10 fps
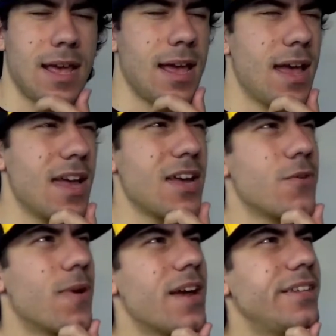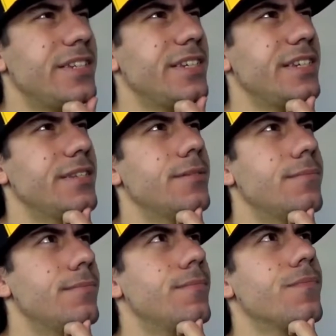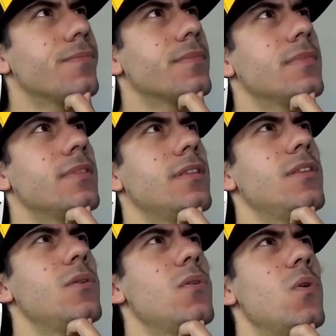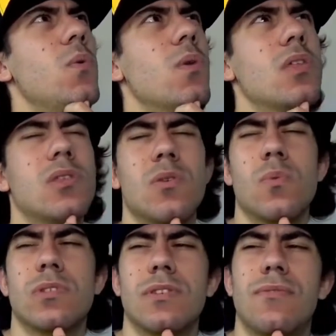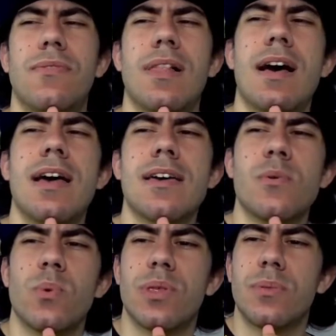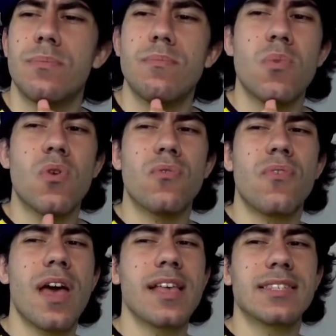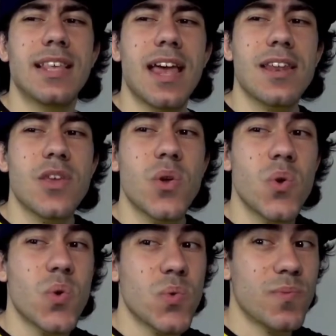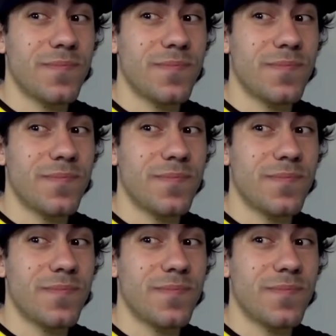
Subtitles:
Hey Raijin, did you know that there was a fly with more fans than you?